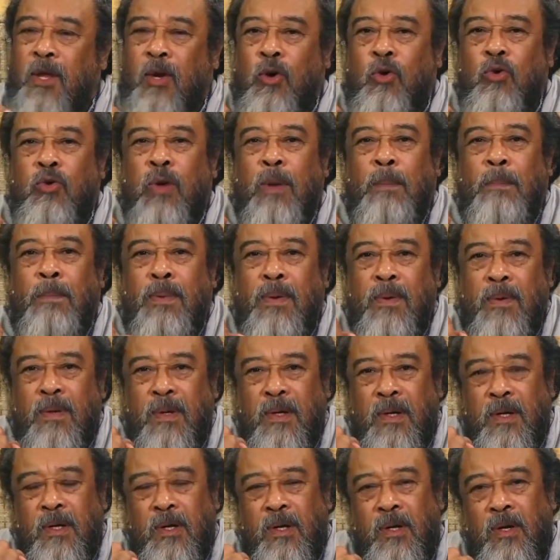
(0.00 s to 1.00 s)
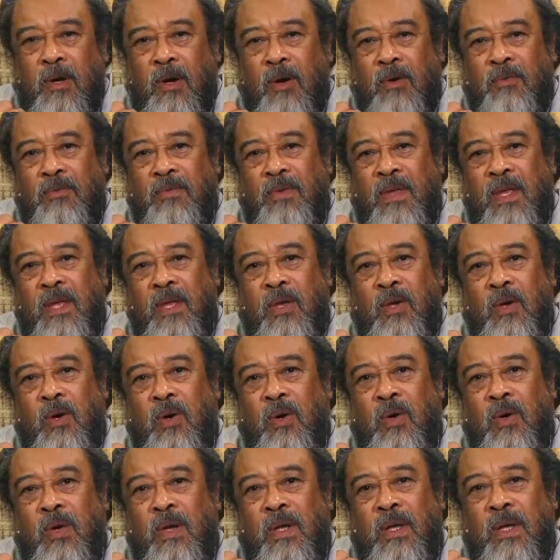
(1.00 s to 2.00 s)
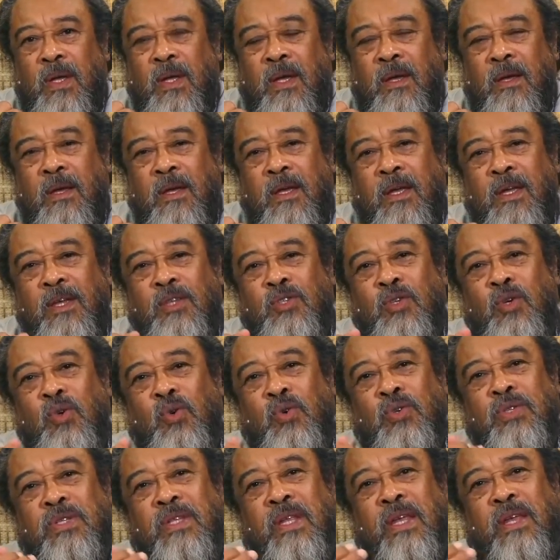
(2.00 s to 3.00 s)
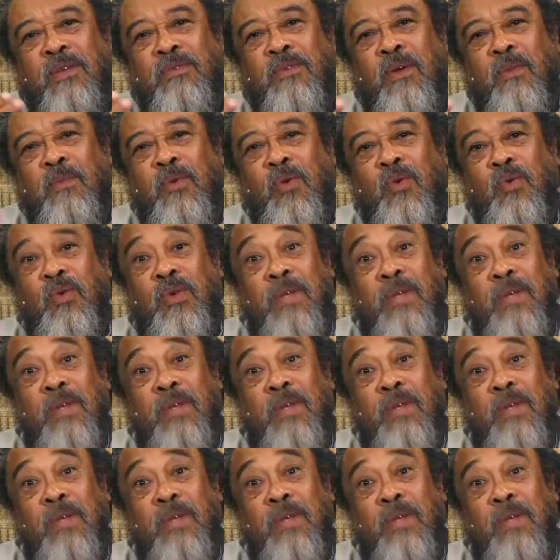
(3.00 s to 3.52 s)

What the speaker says: grip of ego is loosening from you.